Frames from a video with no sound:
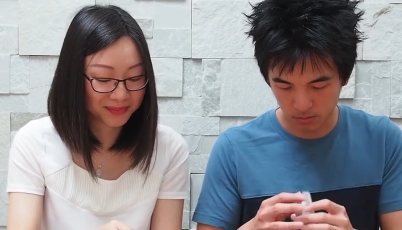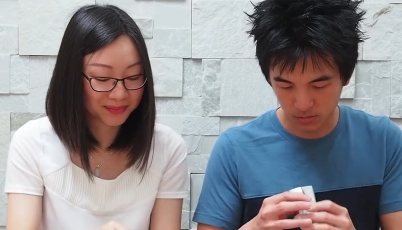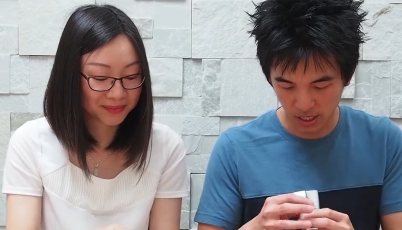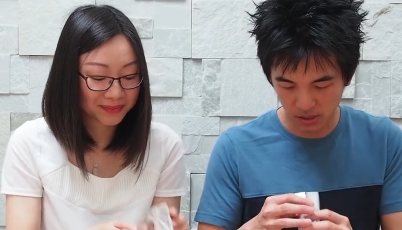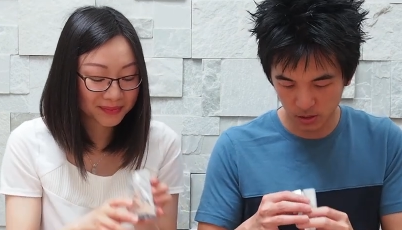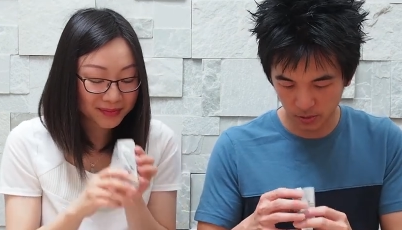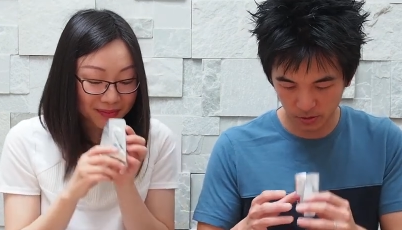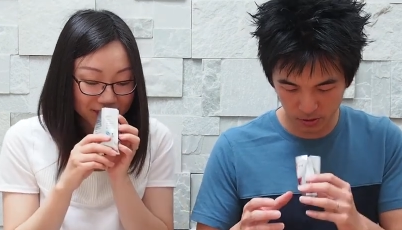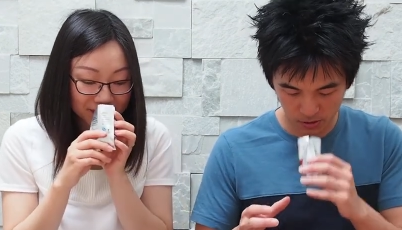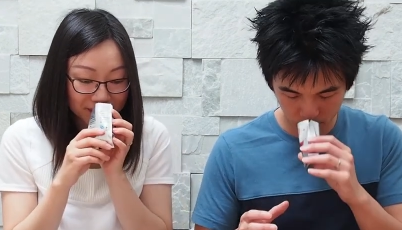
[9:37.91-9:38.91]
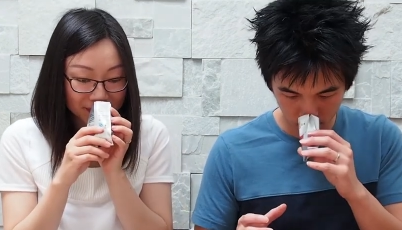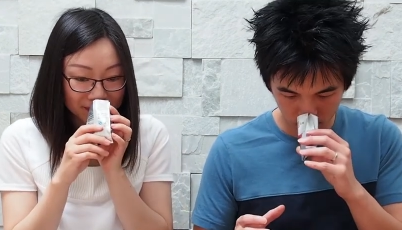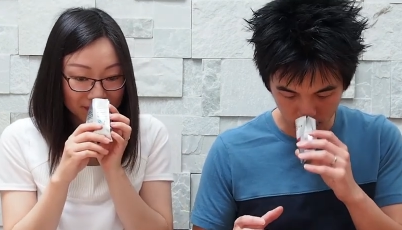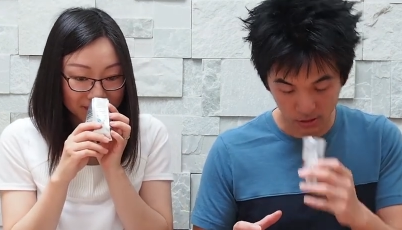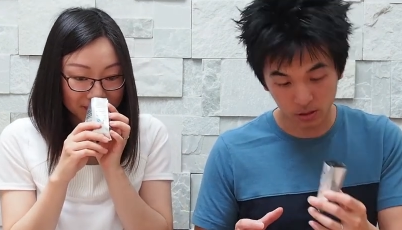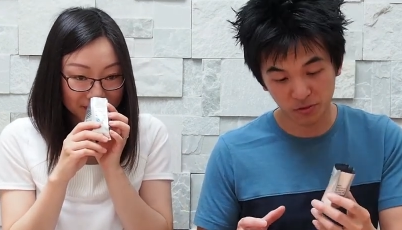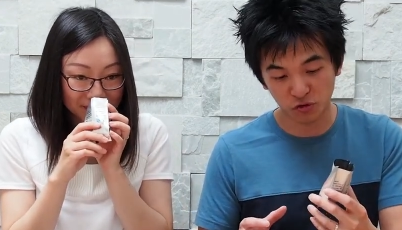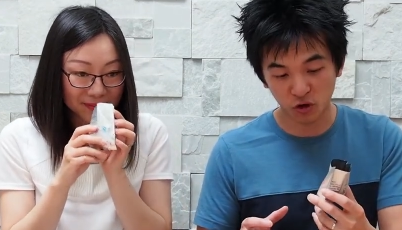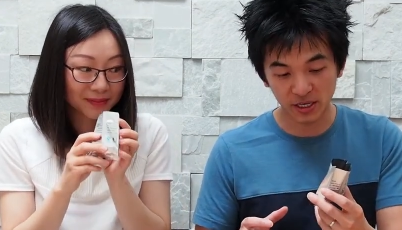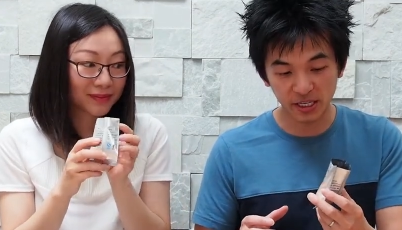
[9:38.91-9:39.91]
Speaker 1: Actually, both in terms of
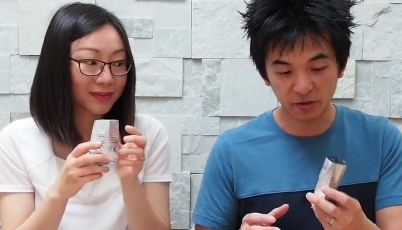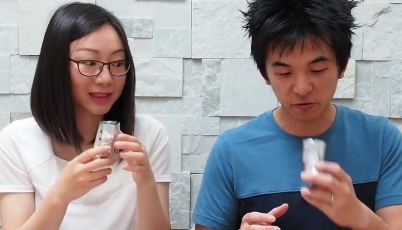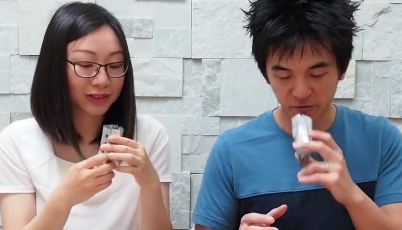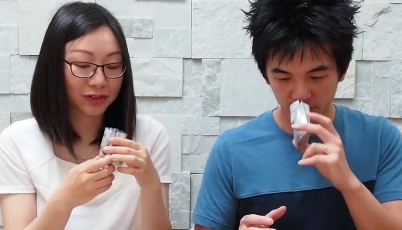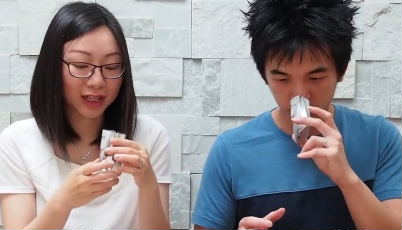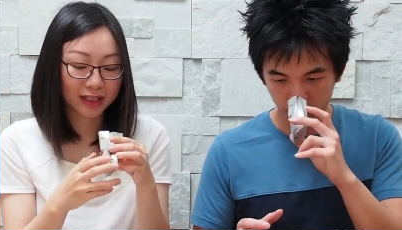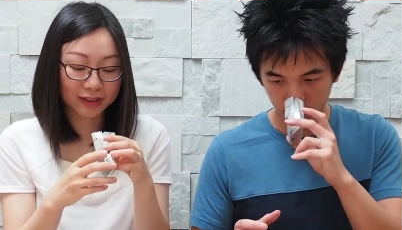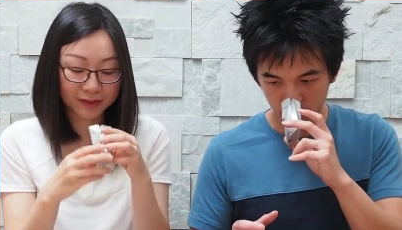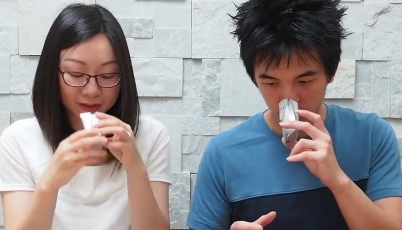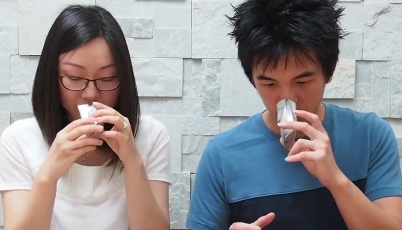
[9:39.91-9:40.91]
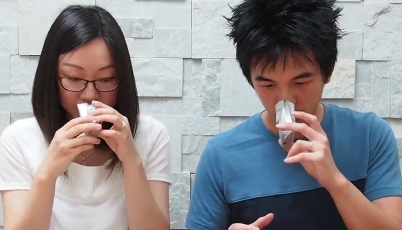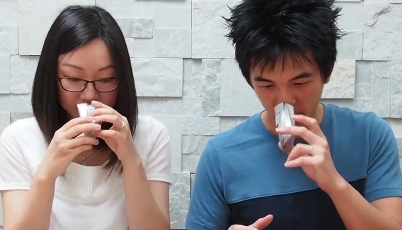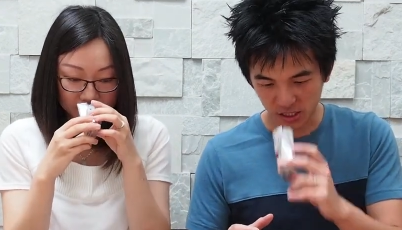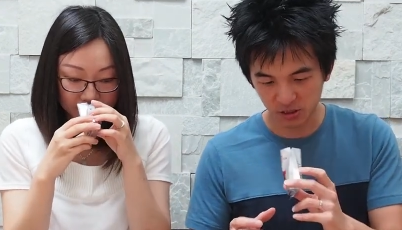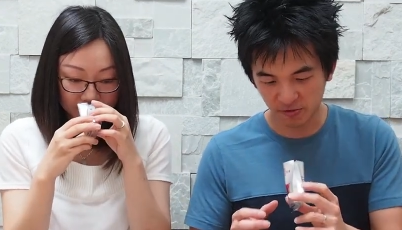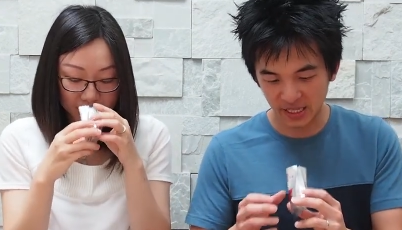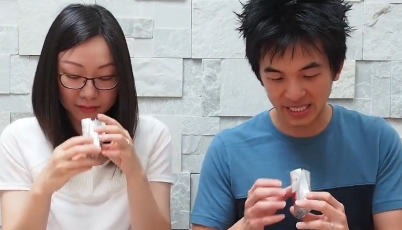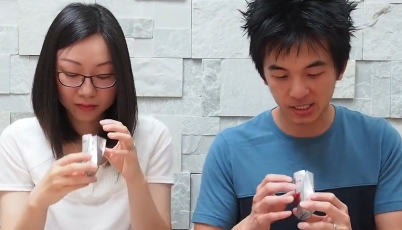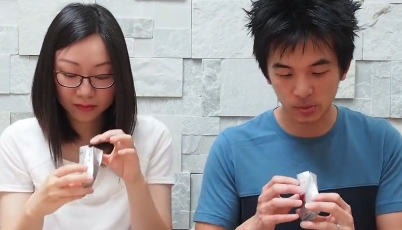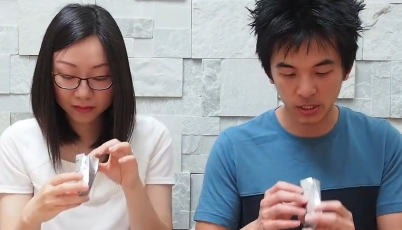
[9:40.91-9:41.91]
dry leaf, dry leaf, actually fairly
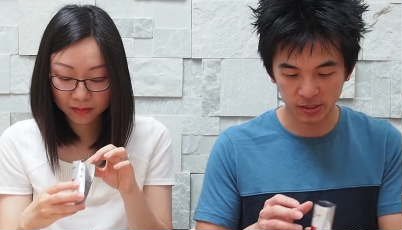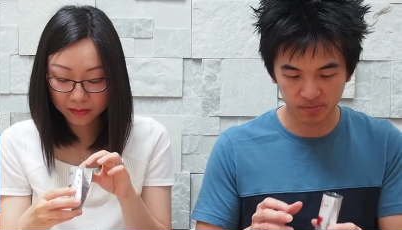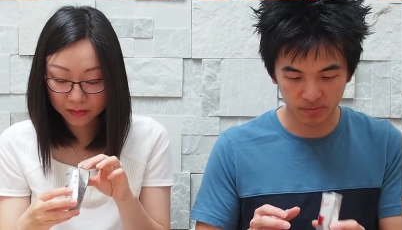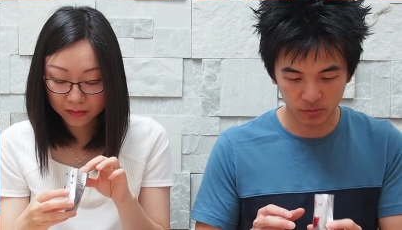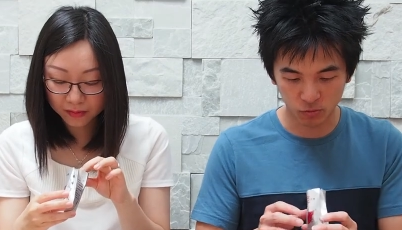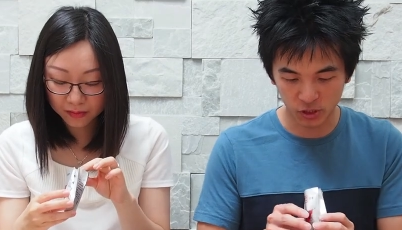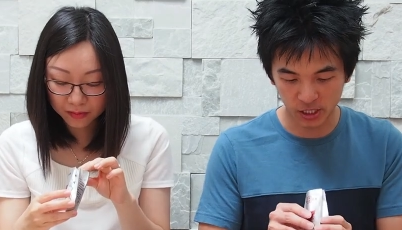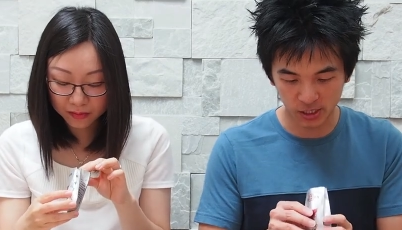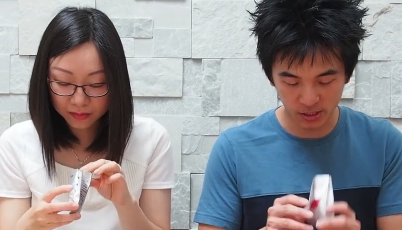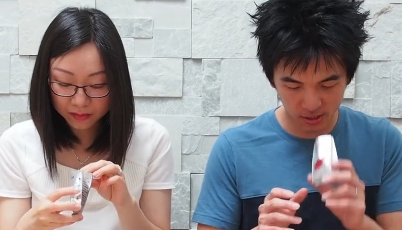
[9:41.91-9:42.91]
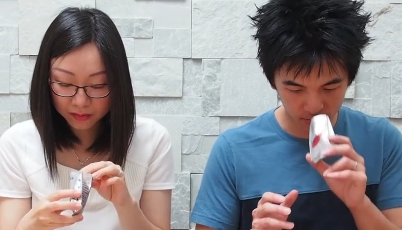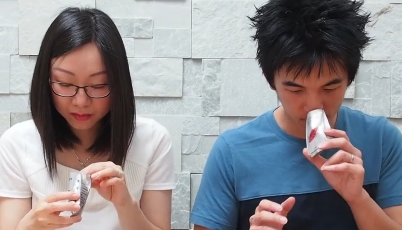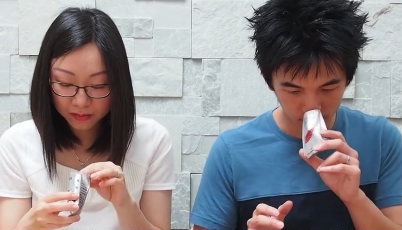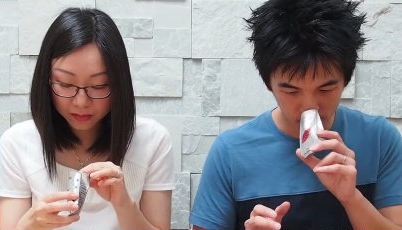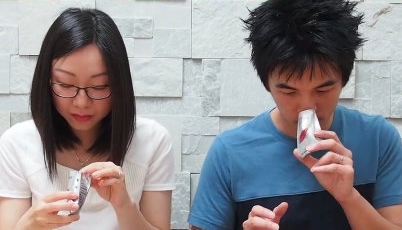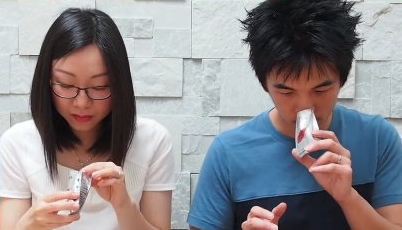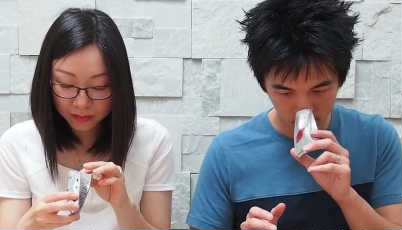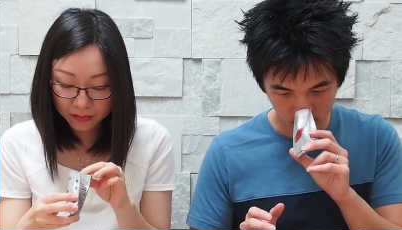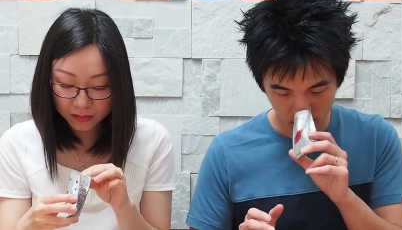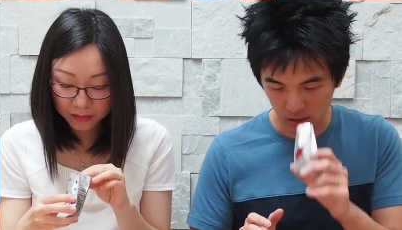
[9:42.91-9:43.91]
similar, which is
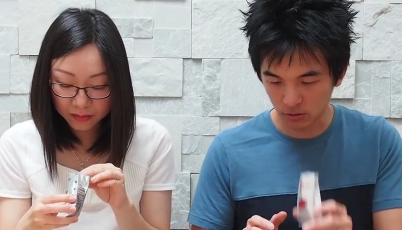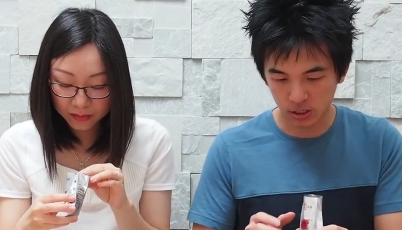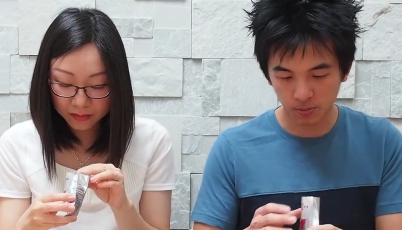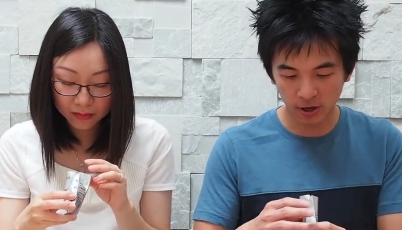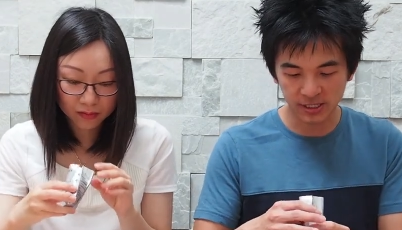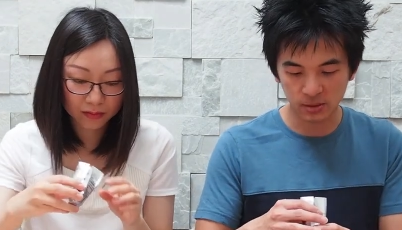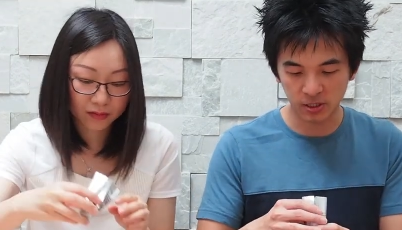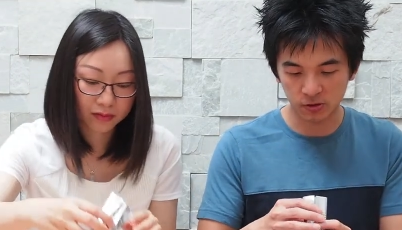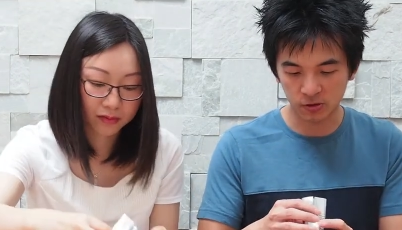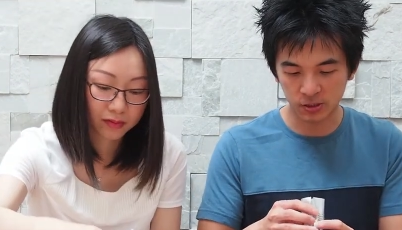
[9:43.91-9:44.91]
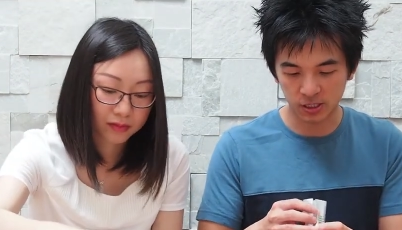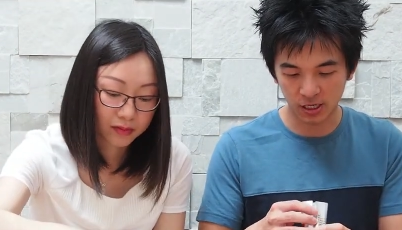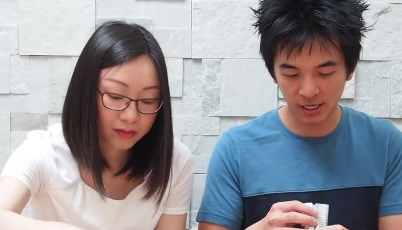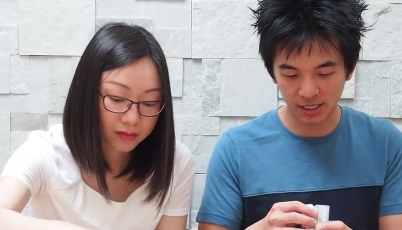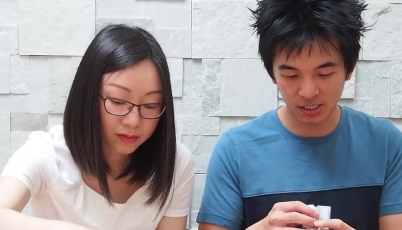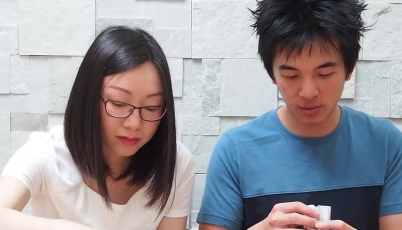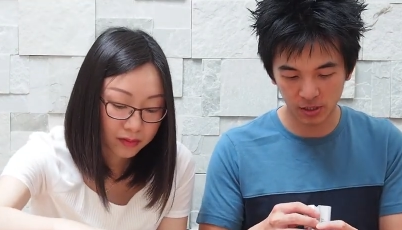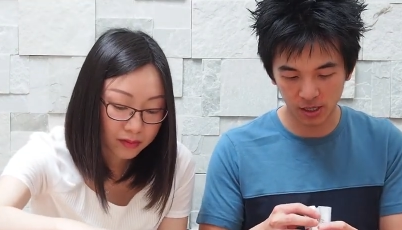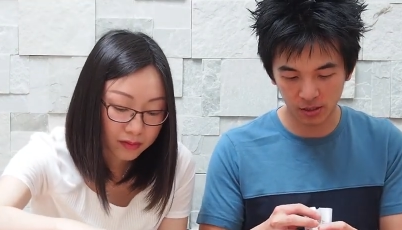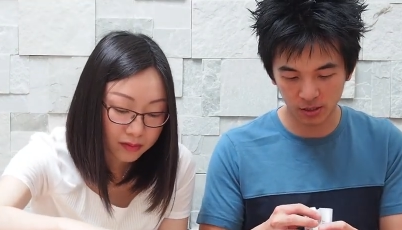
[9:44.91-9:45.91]
a little surprising because I guess some of
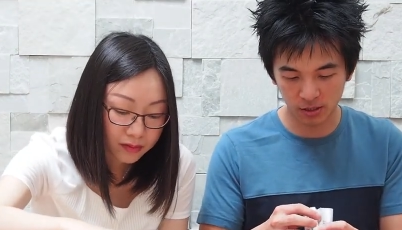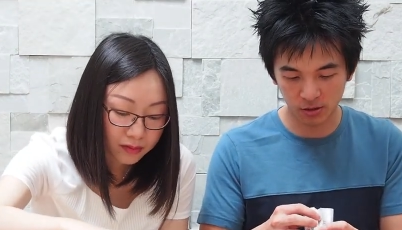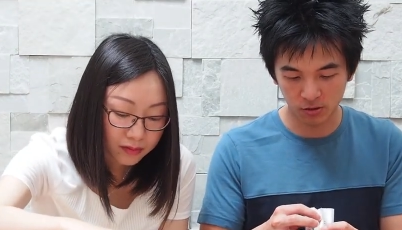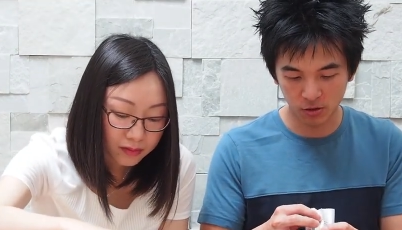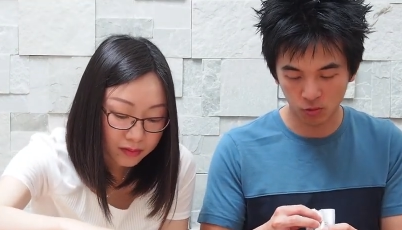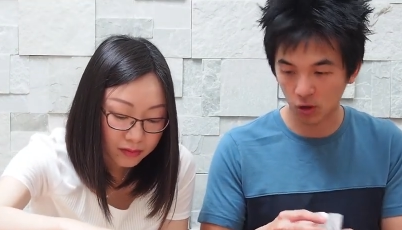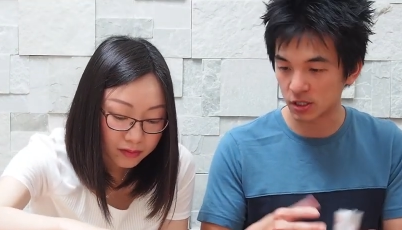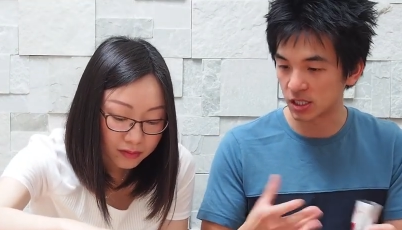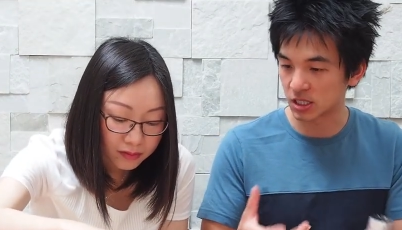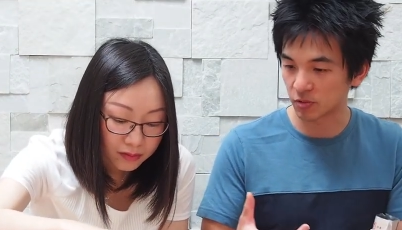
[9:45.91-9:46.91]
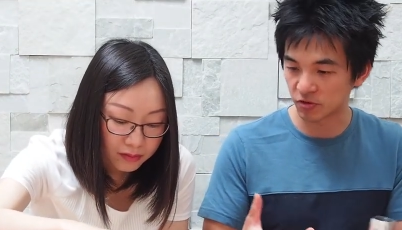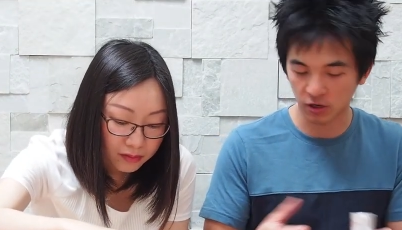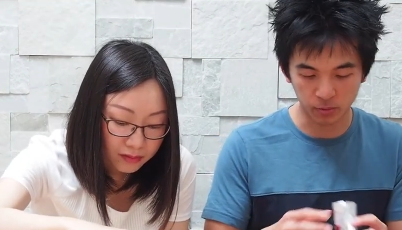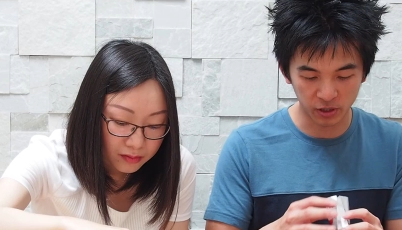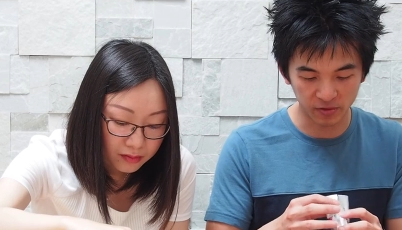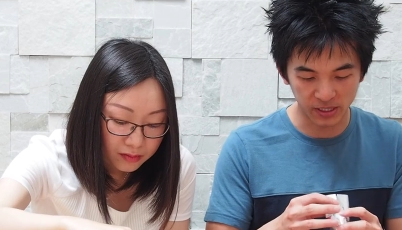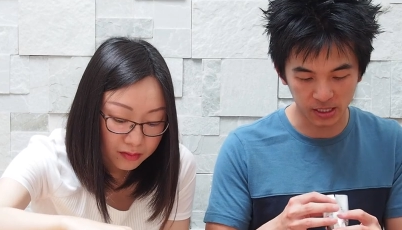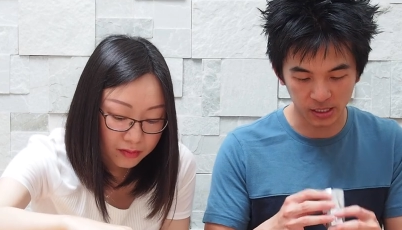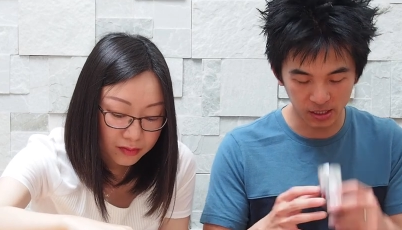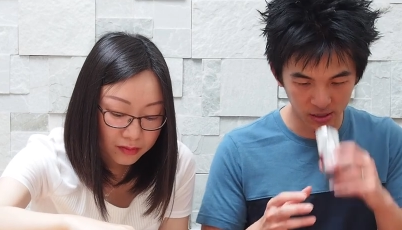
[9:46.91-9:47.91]
the other rock teas that we've tried
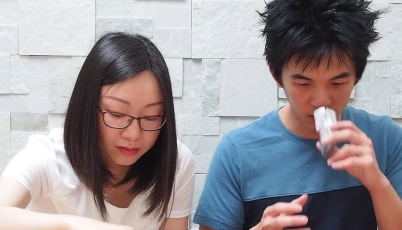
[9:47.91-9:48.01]
previously,